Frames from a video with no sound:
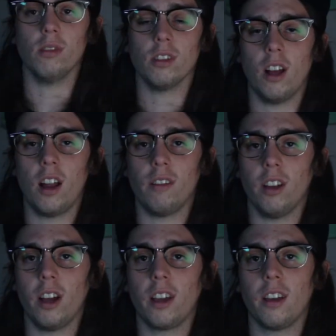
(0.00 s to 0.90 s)
It was a lot of
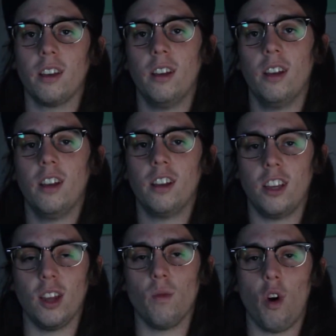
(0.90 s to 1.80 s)
like
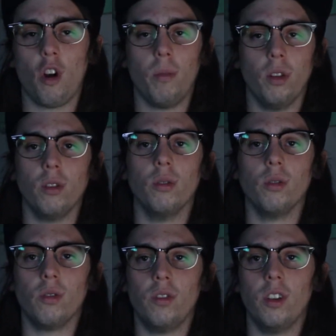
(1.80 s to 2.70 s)
getting water
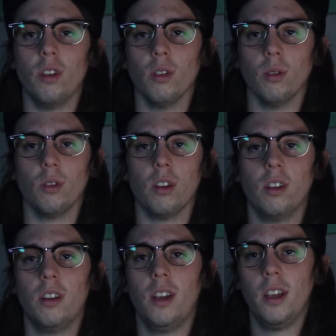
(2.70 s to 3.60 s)
balloons filled,
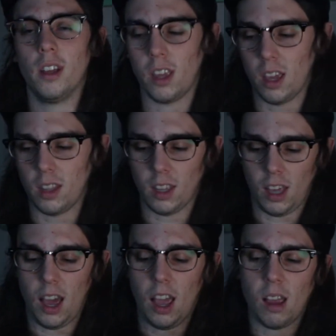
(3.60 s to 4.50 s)
getting the
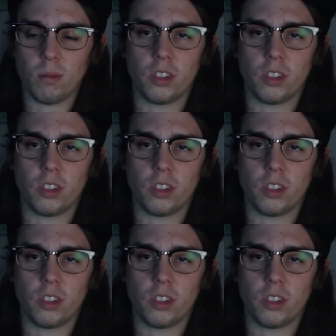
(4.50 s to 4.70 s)
game